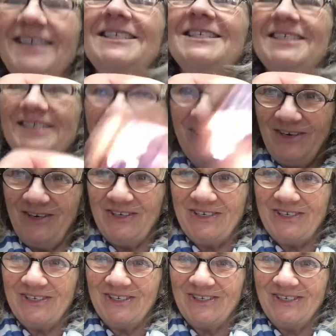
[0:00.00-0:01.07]

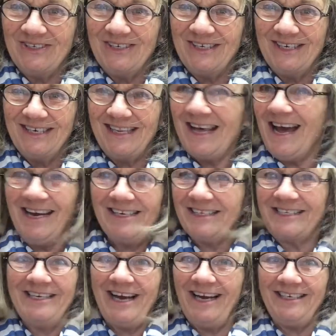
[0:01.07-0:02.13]
Snickers. That
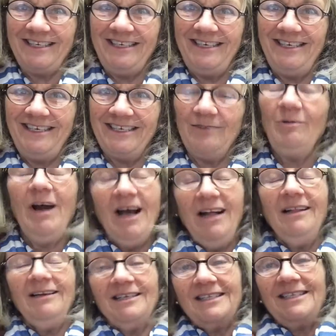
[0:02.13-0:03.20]
is not teeny... Well,
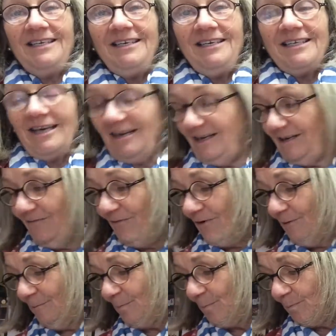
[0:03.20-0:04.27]
it's teeny tiny.
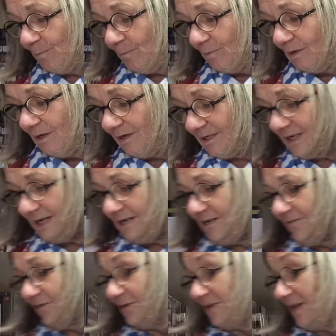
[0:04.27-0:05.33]
Tiny
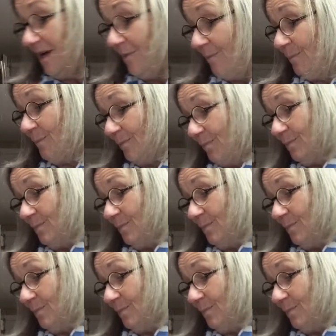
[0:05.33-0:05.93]
for some.